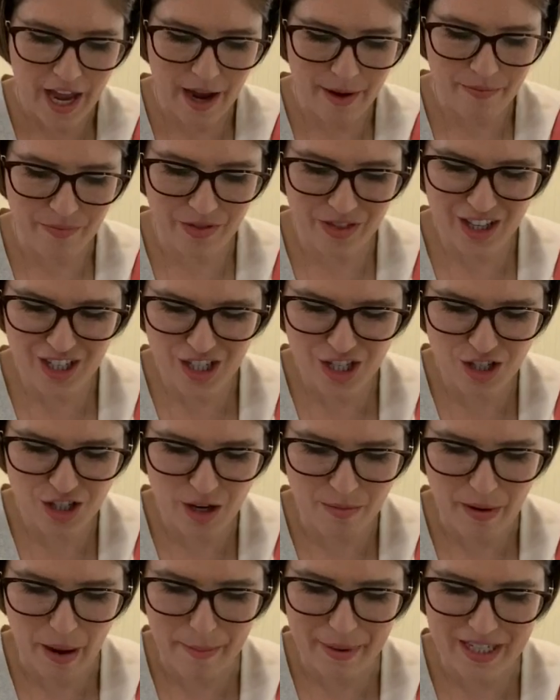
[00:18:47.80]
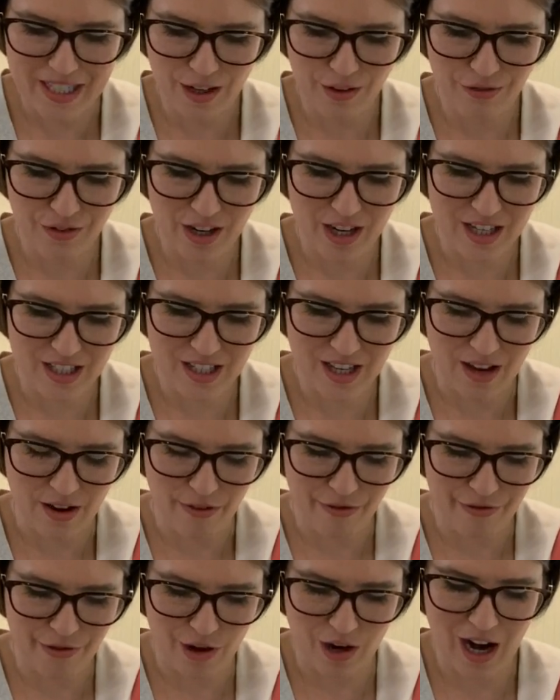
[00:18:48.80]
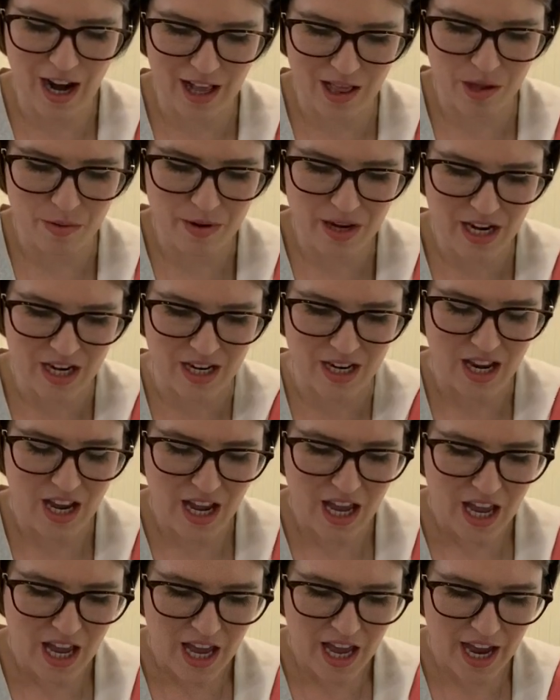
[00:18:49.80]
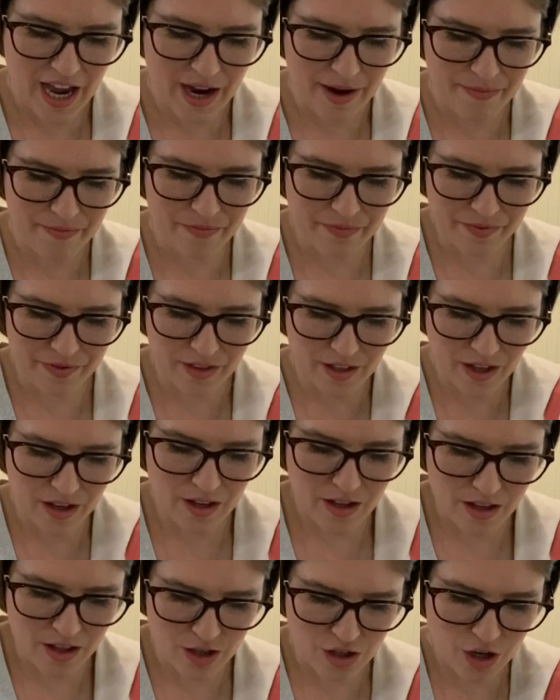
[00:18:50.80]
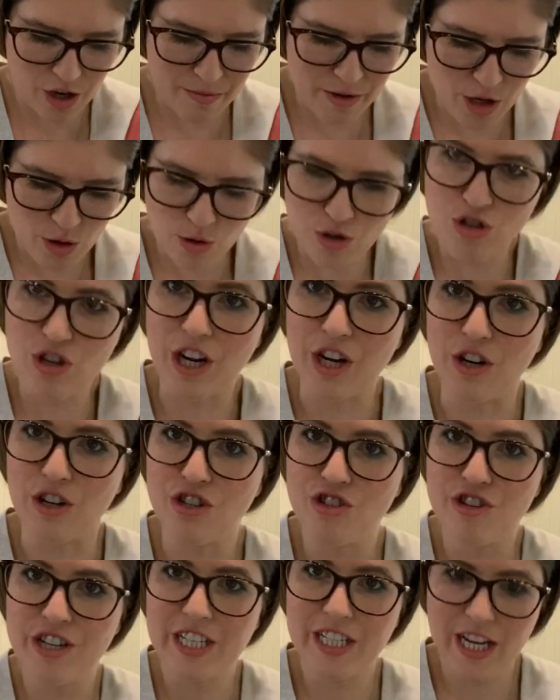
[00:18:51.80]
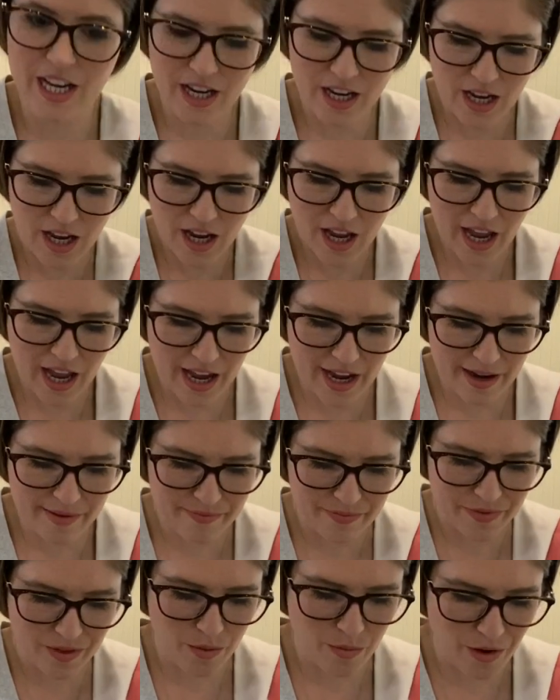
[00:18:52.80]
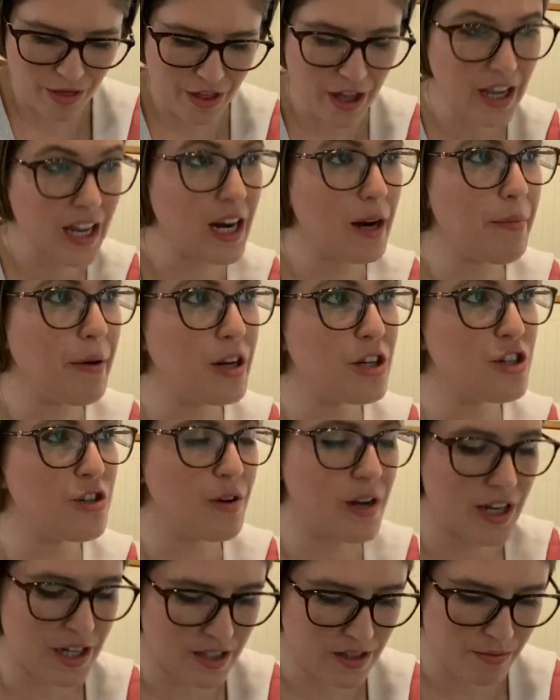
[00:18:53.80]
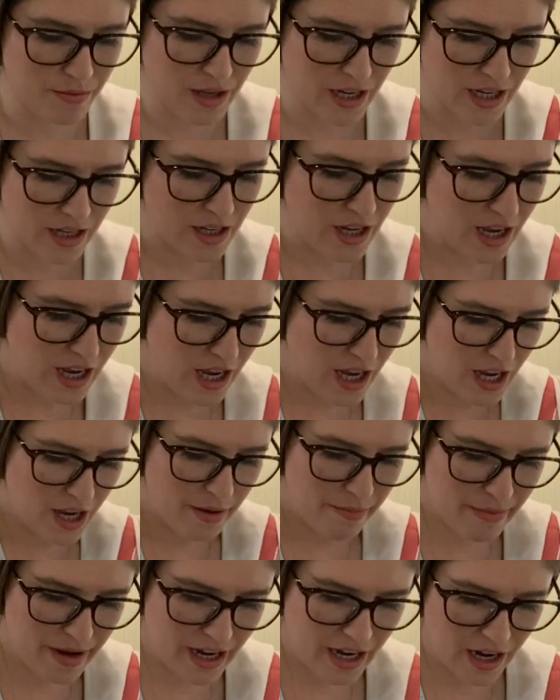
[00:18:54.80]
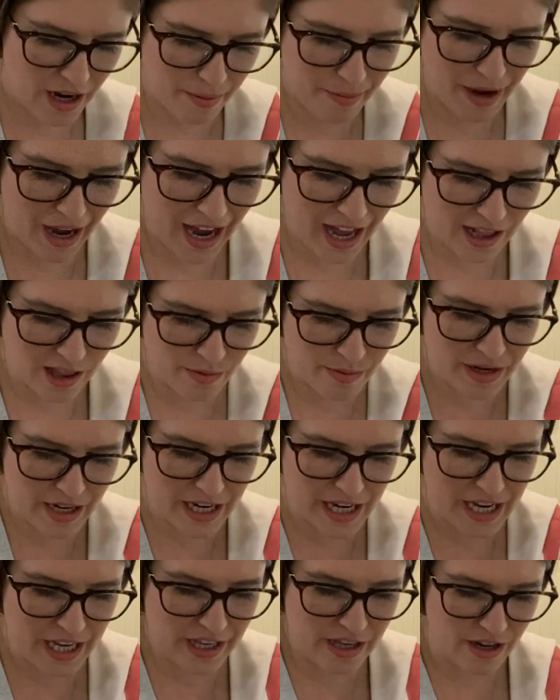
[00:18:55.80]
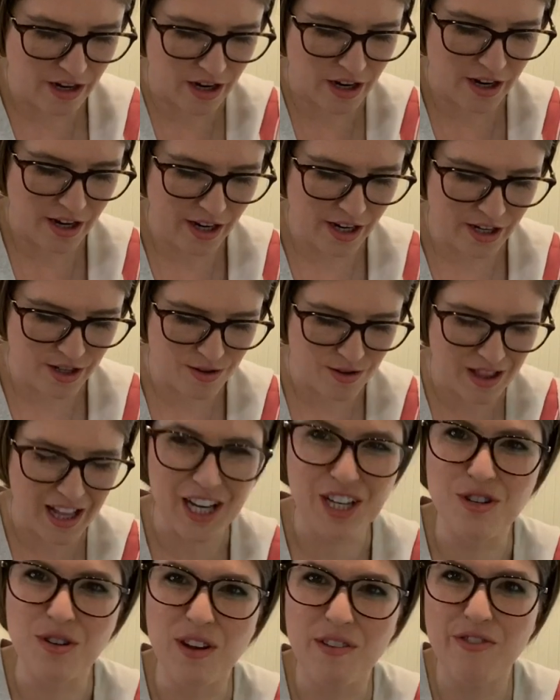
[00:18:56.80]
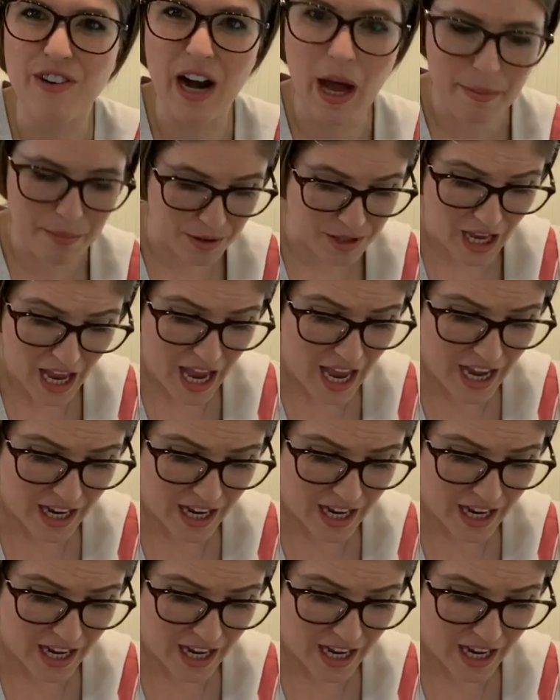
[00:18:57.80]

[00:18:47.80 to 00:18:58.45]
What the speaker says: This year's going to be a bit different, isn't it, for Halloween? There's going to be no trick-or-treating. We're thinking about doing something, making it a bit Halloweeny here and doing like looking for apples.